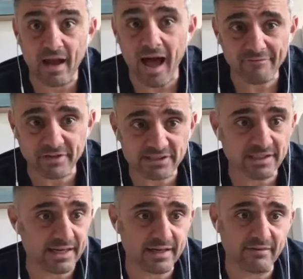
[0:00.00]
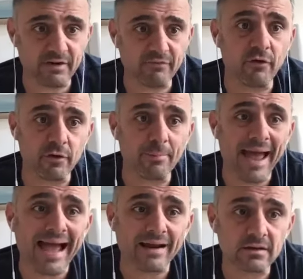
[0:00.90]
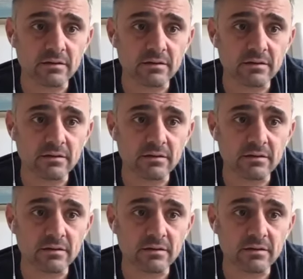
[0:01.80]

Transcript: obviously, and even further back.